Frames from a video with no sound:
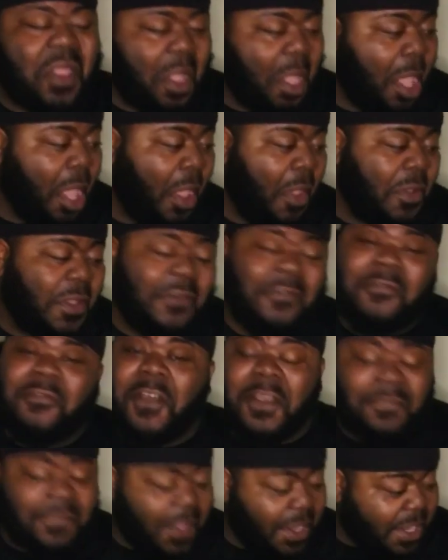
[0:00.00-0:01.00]
I don't give a
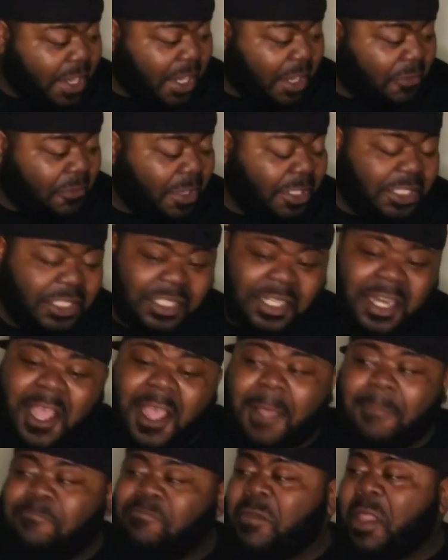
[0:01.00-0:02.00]
fuck if that nigga rich or
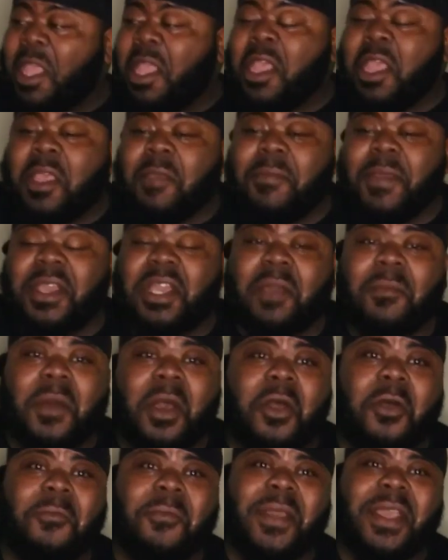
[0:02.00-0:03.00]
not. Man, come
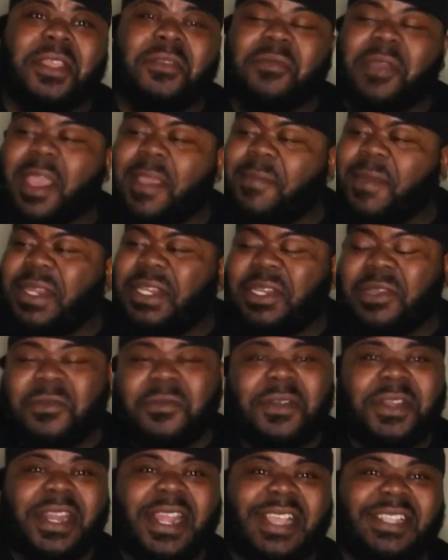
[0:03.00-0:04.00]
on, man. You can't be
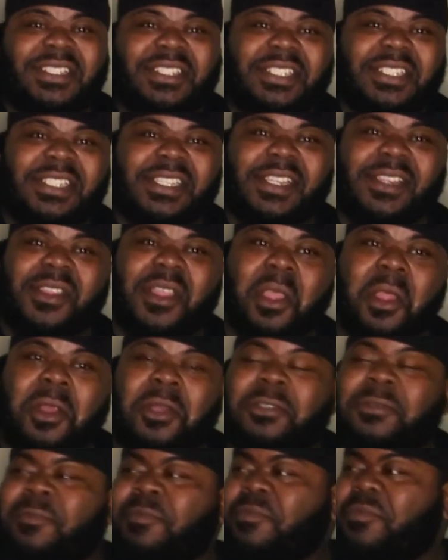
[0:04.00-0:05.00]
doing that shit.
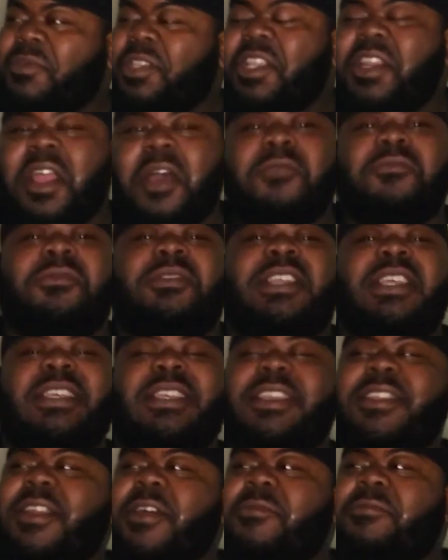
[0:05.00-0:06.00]
You know
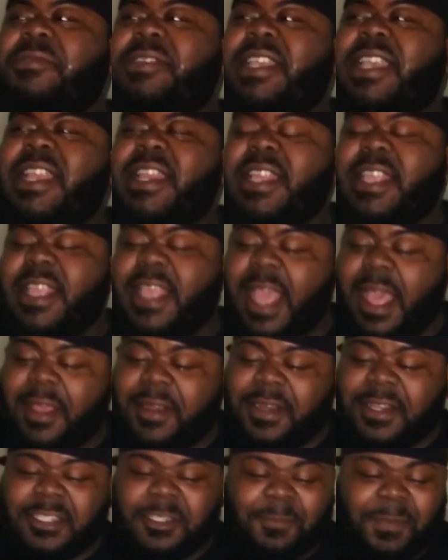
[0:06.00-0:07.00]
Diddy
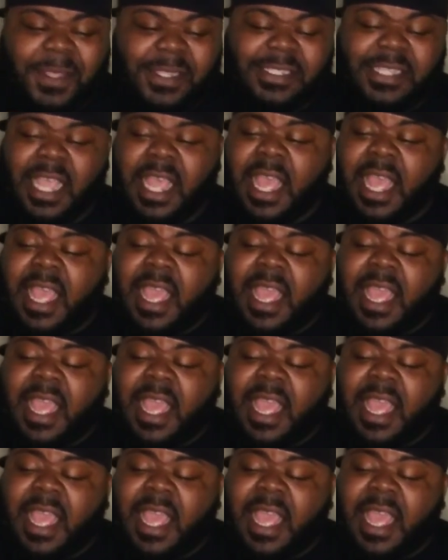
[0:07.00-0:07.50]
out in this bitch.